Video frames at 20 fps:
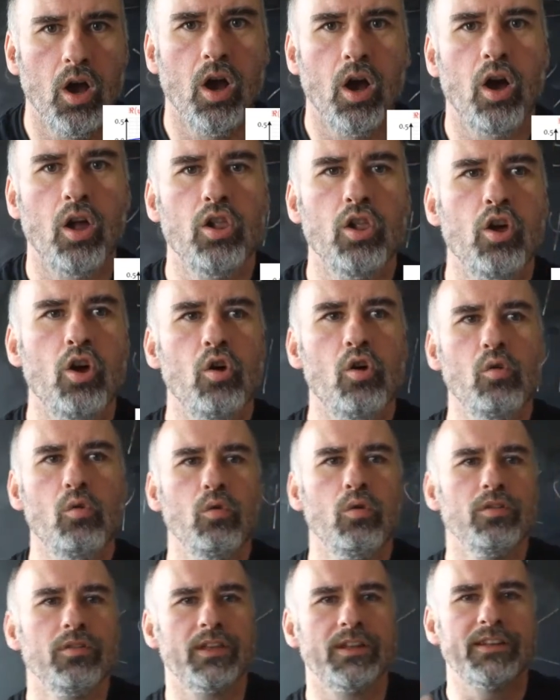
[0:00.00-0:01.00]

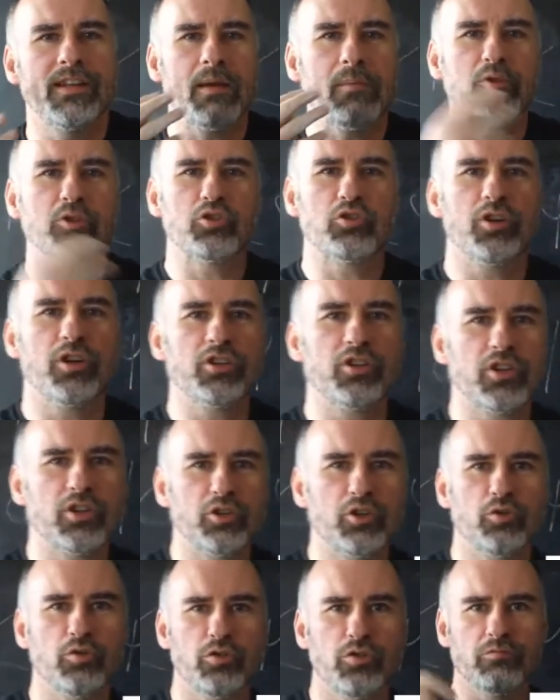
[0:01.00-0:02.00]
although the demonstration I
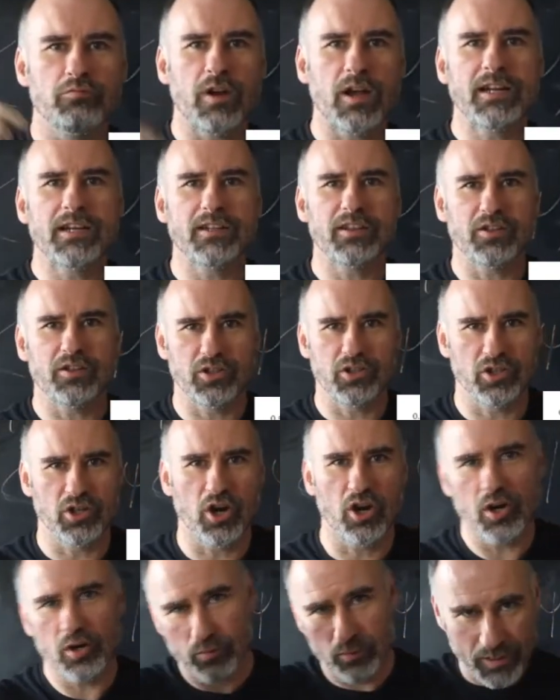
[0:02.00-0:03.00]
showed you right at the
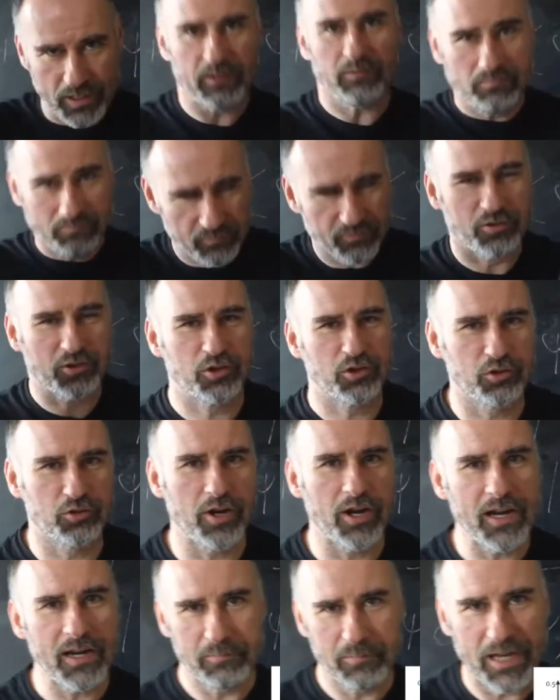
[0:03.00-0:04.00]
start with that
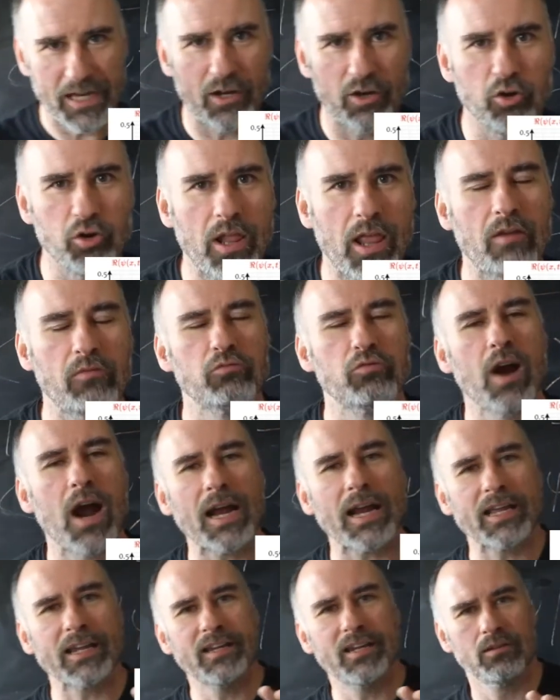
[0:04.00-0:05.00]
string making all that
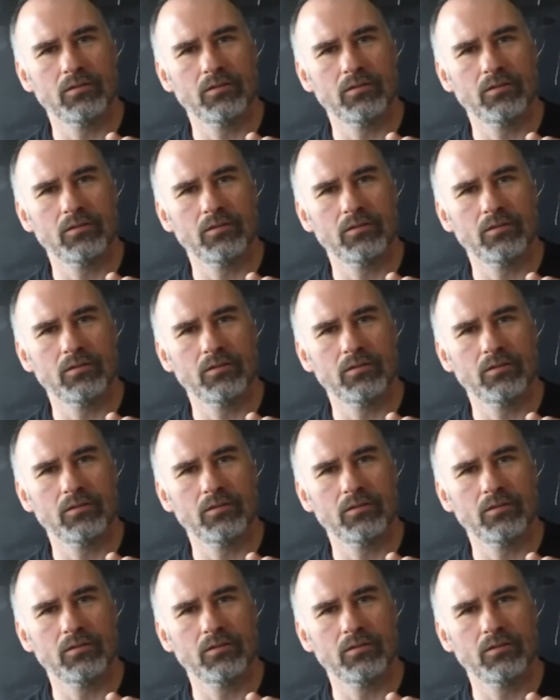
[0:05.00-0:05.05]
racket,